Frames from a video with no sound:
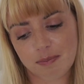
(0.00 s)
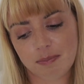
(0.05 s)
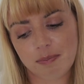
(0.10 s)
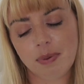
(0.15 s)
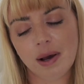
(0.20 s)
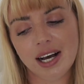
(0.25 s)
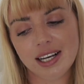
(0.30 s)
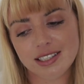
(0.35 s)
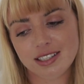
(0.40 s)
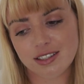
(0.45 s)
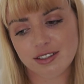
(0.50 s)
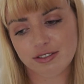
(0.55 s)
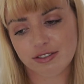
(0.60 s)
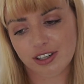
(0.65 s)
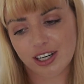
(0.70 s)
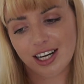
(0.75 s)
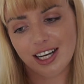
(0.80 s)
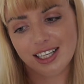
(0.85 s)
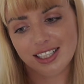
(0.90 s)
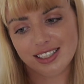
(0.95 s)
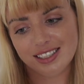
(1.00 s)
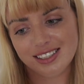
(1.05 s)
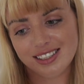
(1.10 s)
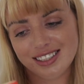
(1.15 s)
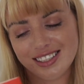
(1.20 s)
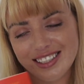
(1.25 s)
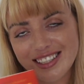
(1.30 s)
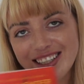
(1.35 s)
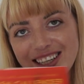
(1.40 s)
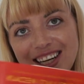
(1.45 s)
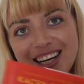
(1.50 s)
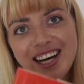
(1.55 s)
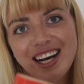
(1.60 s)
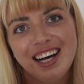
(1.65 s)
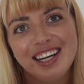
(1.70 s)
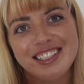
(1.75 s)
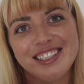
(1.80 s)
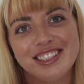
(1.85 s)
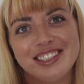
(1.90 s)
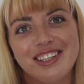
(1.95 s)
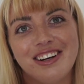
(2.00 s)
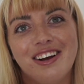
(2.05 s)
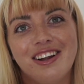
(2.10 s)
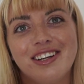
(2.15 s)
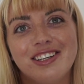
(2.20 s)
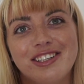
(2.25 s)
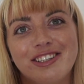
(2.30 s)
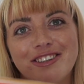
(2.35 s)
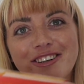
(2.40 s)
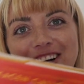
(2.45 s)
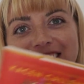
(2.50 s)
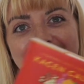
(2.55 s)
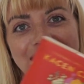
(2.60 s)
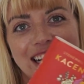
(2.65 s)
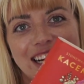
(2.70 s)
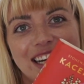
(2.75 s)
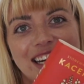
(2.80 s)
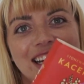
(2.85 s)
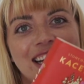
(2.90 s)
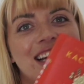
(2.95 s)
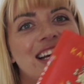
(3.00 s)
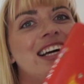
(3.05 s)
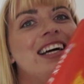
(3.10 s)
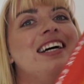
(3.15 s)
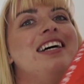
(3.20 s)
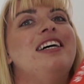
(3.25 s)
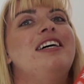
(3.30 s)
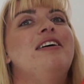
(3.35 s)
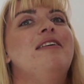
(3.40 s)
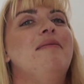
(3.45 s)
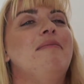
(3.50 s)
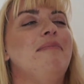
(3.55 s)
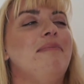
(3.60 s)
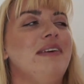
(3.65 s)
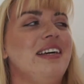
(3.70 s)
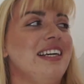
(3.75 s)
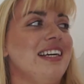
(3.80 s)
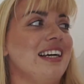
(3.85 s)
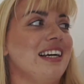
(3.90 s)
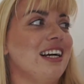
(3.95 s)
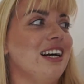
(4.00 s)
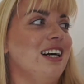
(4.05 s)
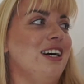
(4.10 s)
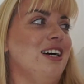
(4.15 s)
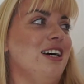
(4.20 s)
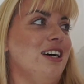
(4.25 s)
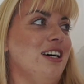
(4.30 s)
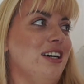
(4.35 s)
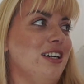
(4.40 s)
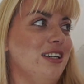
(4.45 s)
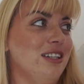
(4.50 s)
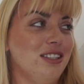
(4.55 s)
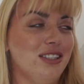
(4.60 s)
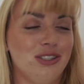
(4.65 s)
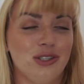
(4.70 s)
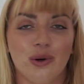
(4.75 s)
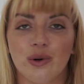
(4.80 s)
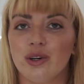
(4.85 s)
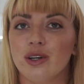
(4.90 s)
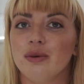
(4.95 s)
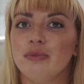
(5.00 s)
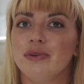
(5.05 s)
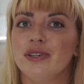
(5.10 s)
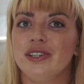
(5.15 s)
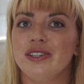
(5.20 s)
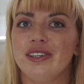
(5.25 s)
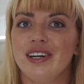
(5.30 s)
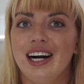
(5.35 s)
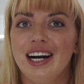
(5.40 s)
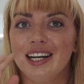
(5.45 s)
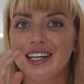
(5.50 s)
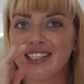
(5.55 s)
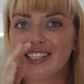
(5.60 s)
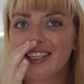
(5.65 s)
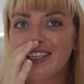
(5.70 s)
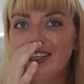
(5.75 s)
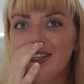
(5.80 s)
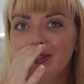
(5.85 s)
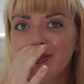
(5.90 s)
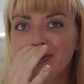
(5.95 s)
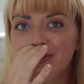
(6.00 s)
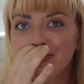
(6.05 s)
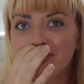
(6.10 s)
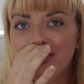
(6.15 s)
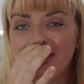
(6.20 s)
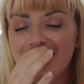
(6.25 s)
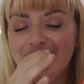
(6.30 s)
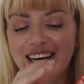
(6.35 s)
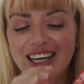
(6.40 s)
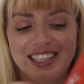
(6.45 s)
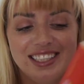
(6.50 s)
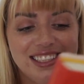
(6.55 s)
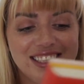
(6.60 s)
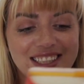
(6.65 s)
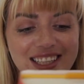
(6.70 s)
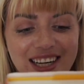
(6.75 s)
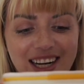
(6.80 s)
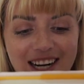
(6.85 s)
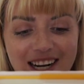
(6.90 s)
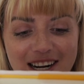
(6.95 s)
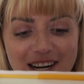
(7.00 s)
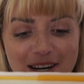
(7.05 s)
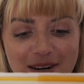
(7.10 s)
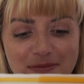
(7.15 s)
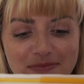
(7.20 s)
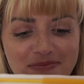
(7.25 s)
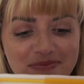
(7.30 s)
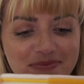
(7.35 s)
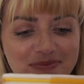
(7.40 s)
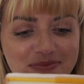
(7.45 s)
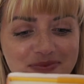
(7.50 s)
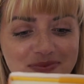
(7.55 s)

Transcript: best friend just on a train being adorable and cute and um,